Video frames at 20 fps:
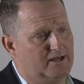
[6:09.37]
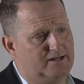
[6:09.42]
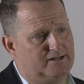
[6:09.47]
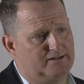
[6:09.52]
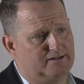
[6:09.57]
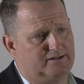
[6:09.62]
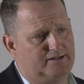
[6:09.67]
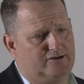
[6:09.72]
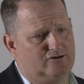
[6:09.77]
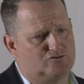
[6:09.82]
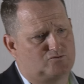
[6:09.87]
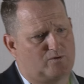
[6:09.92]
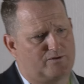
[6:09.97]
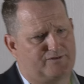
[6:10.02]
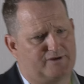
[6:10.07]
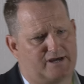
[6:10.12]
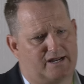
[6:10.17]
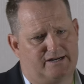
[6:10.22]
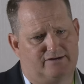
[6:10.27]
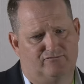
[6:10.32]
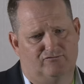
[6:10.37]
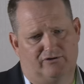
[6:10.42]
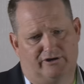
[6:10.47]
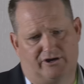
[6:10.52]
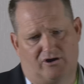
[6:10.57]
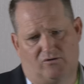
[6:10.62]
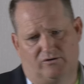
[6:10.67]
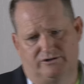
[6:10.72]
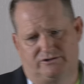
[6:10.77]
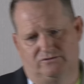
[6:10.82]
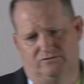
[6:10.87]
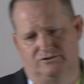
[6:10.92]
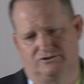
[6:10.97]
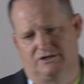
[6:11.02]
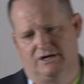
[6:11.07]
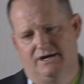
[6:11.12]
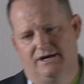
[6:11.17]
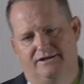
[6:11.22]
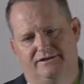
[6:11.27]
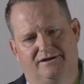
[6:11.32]
And here's one thing I didn't really go into
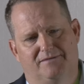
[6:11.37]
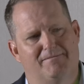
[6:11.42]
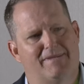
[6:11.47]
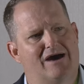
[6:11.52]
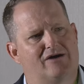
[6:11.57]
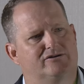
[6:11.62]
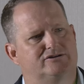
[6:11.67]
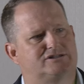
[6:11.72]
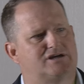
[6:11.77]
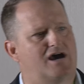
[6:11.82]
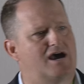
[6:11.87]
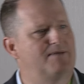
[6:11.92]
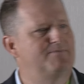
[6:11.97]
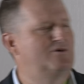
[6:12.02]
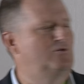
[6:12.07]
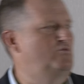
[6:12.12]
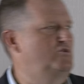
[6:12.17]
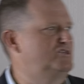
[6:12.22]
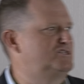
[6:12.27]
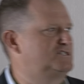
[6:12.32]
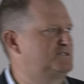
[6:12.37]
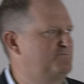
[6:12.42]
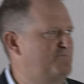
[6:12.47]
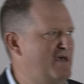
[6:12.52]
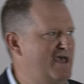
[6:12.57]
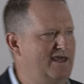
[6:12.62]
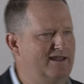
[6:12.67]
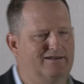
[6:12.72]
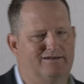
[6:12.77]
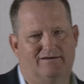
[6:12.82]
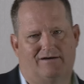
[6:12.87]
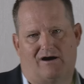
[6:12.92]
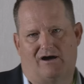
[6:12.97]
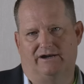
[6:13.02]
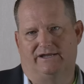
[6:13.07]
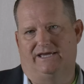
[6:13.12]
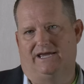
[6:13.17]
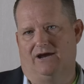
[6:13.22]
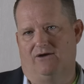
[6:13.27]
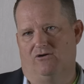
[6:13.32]
is the amount of time that we spend
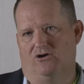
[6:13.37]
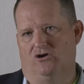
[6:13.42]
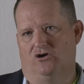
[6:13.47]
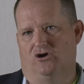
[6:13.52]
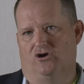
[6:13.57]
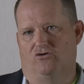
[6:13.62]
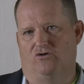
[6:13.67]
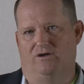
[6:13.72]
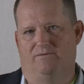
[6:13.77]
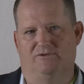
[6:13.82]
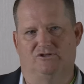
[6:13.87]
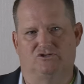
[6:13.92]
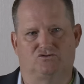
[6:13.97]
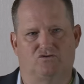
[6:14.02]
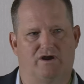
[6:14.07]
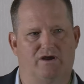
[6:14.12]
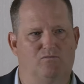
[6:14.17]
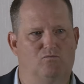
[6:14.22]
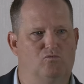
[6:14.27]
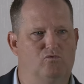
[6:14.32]
on carrier agreements, right?